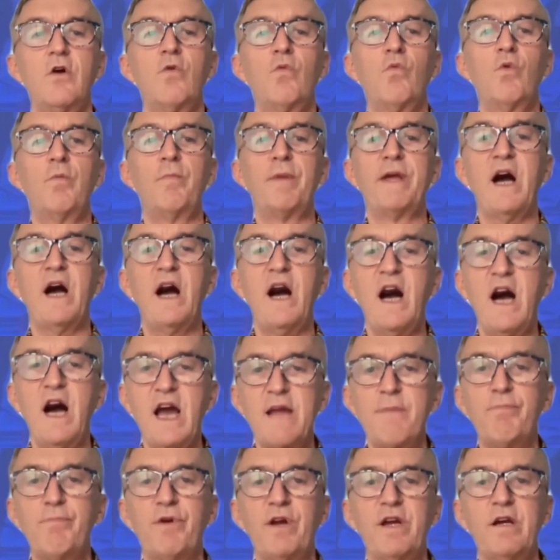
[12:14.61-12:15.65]
will be a
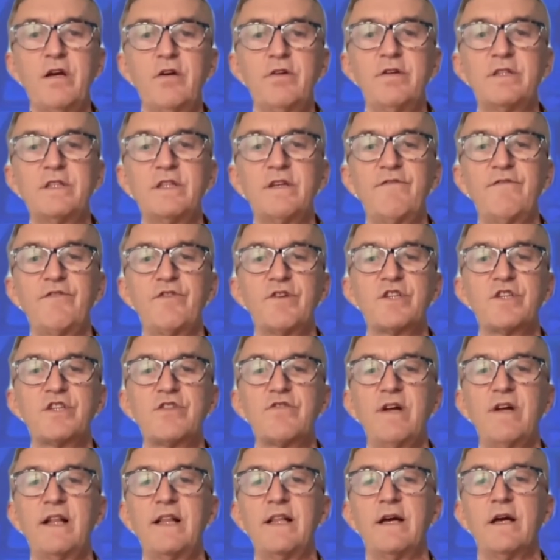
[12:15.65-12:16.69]
high priority for
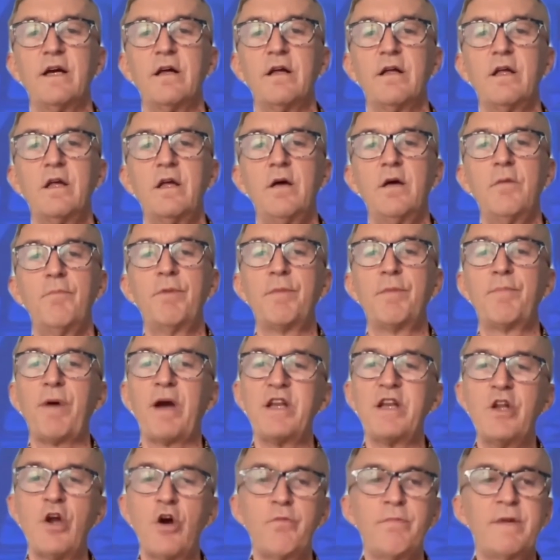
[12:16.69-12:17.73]
Australia, but by
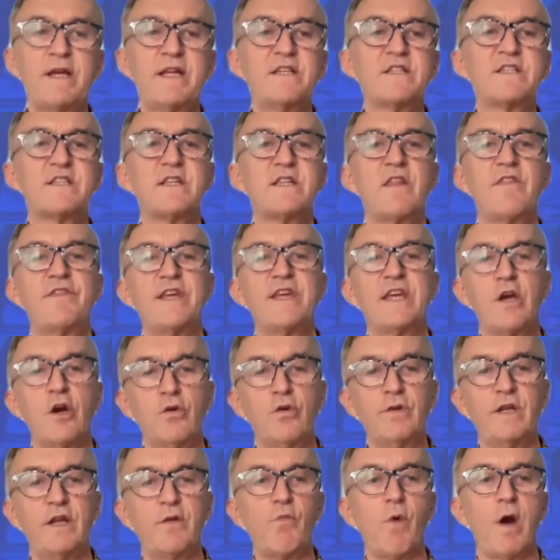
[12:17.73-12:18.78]
no means the
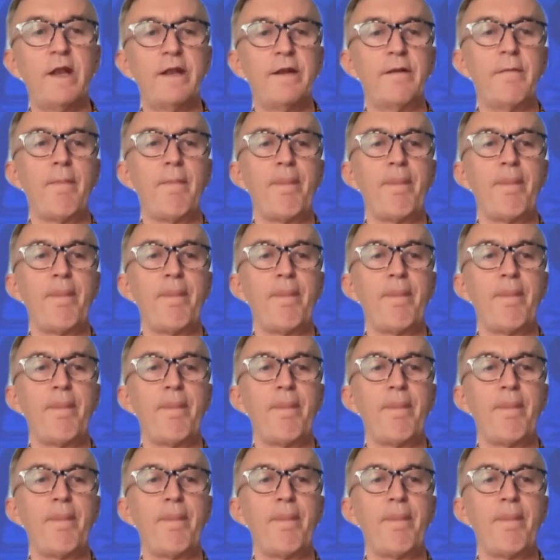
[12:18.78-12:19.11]
only one.